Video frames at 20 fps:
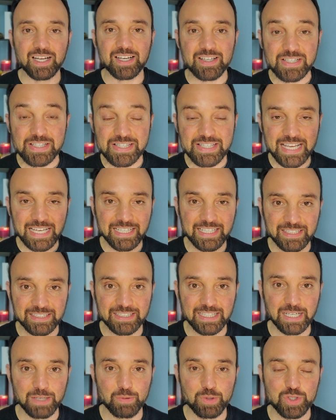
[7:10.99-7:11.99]
Second,
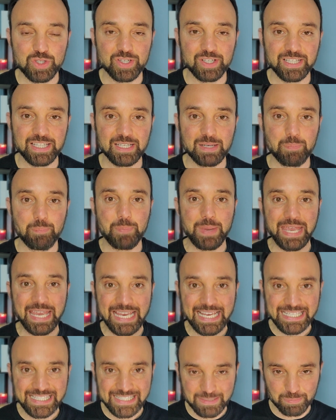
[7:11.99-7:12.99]
I want you to get a
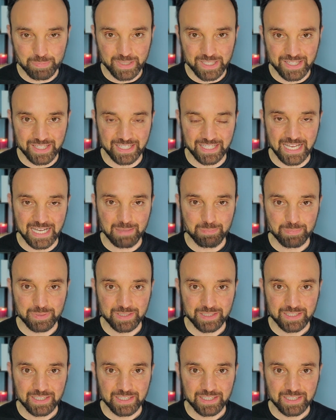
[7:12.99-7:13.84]
paced breathing app.